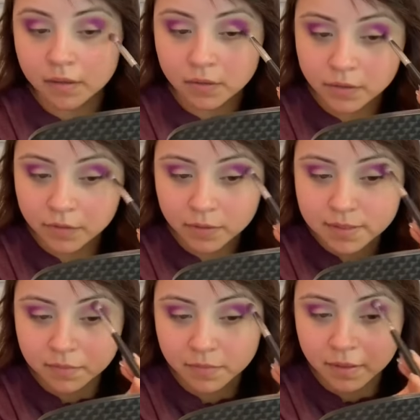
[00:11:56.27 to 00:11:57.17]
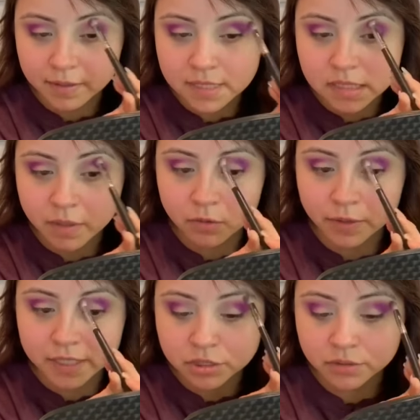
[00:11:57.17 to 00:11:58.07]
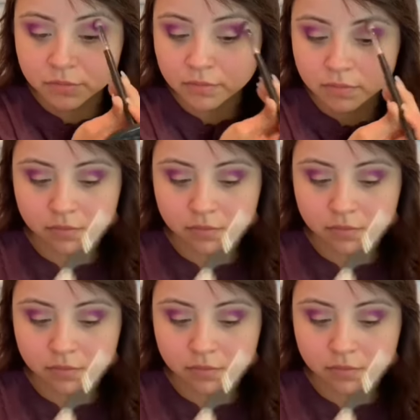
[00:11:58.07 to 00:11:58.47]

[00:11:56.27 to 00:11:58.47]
Or if you want some inspiration,